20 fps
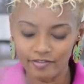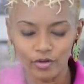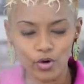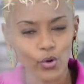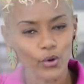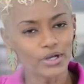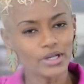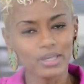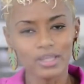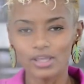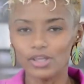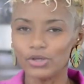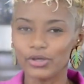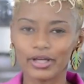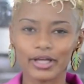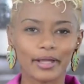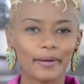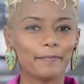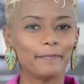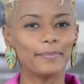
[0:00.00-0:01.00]
only you
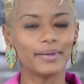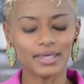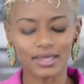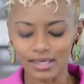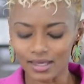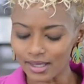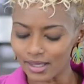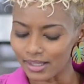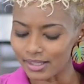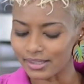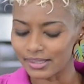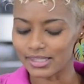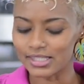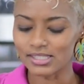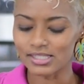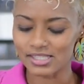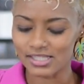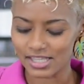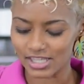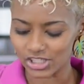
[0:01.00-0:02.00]
could be in
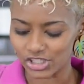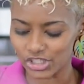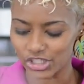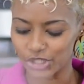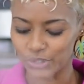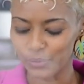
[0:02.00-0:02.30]
this kitchen